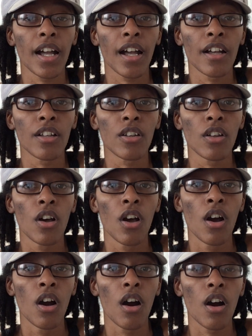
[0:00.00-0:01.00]
and
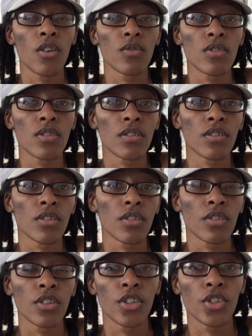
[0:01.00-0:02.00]
how
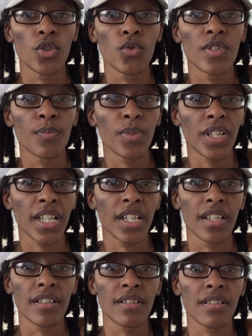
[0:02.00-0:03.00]
to use
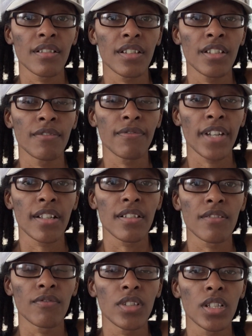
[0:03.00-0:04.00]
playlists to
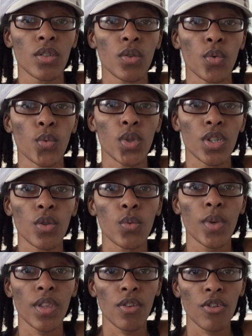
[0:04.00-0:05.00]
effectively work
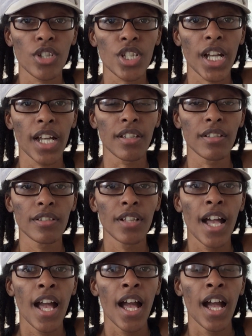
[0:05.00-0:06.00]
with your channel.
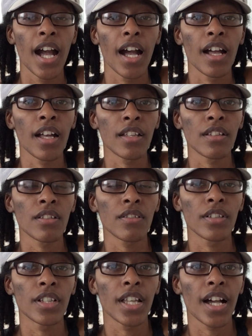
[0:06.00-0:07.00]
And
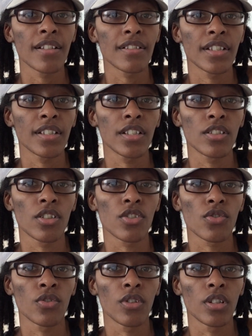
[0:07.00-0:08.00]
the last thing they touch
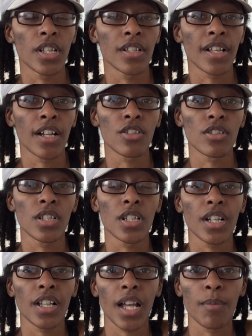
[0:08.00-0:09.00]
on is actually
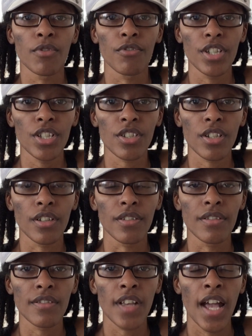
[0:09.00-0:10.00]

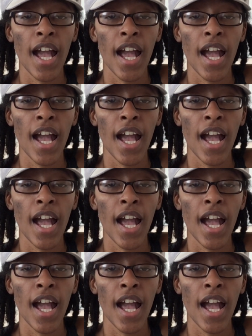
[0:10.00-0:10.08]
collaborations